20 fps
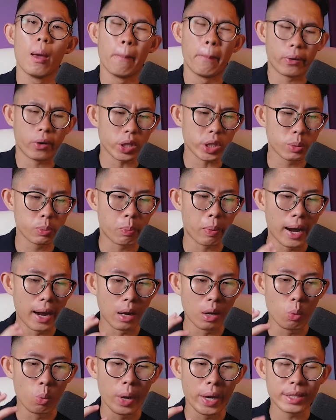Because
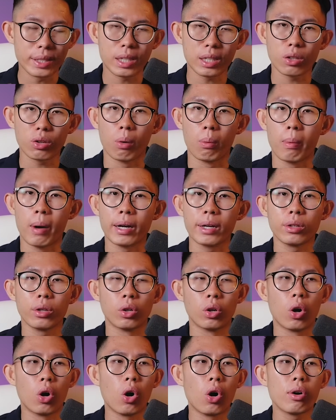by wasting your money
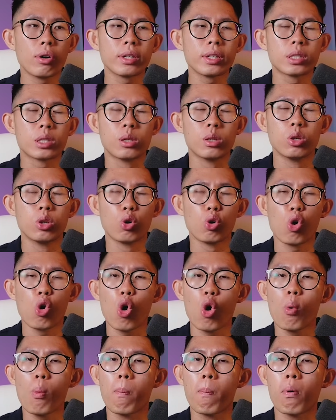on all these
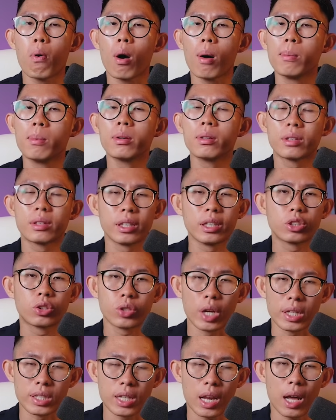low probability
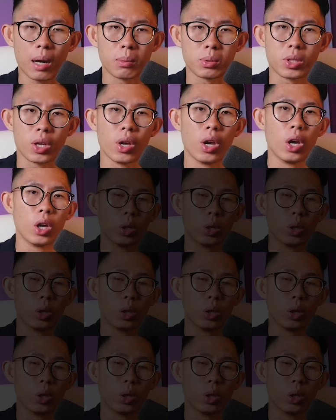trade setups,